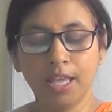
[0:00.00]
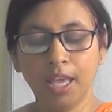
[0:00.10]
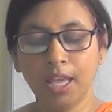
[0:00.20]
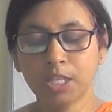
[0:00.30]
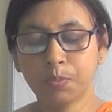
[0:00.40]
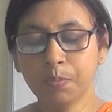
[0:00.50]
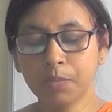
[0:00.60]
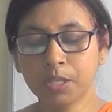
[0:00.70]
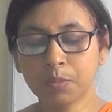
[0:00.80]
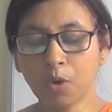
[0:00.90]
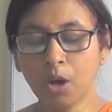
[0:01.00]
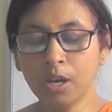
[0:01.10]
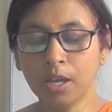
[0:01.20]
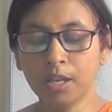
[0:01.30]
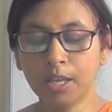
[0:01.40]
they appear
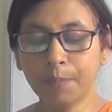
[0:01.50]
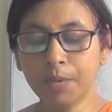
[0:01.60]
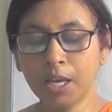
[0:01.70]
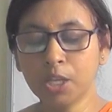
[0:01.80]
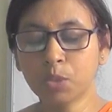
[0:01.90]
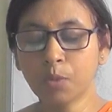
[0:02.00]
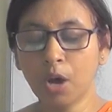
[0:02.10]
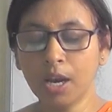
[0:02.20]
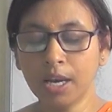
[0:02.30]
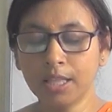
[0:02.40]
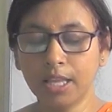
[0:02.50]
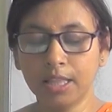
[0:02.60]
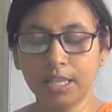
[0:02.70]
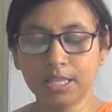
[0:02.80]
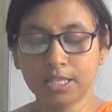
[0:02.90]
smaller
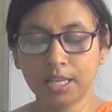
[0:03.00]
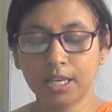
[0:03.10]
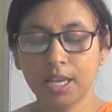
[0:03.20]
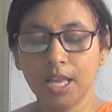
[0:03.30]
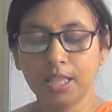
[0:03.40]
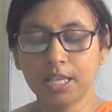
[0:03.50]
than the sun.